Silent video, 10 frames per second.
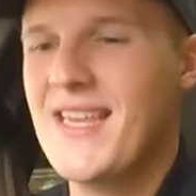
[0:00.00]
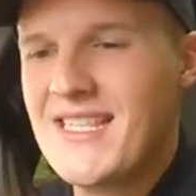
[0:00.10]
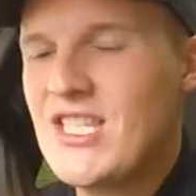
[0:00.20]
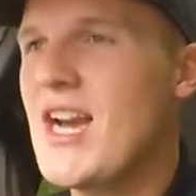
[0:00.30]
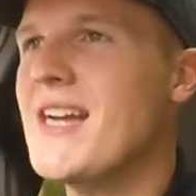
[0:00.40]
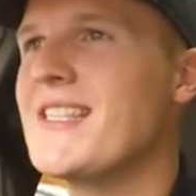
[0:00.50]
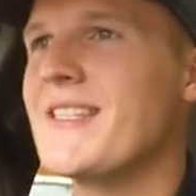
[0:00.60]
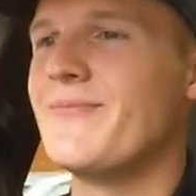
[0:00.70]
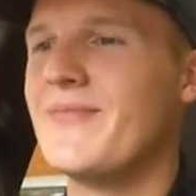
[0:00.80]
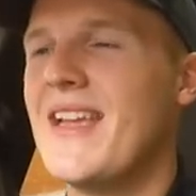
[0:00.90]
it's
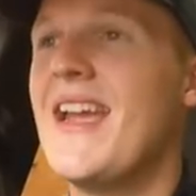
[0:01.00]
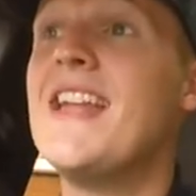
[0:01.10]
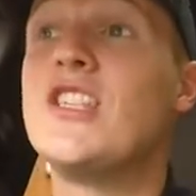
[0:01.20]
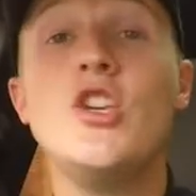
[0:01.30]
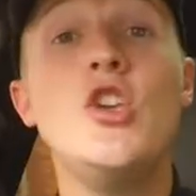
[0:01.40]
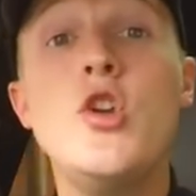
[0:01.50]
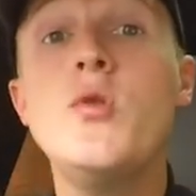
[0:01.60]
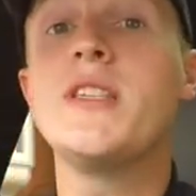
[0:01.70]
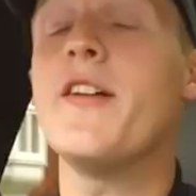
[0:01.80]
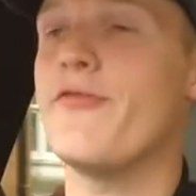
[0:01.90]
just, it's
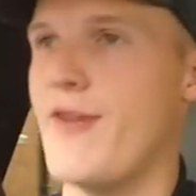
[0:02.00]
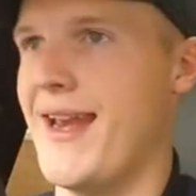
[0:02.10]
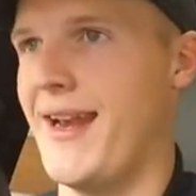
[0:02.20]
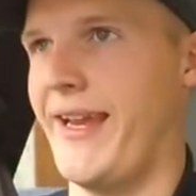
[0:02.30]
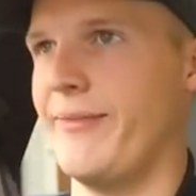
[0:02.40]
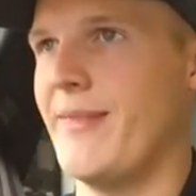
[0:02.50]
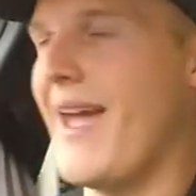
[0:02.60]
user friendly,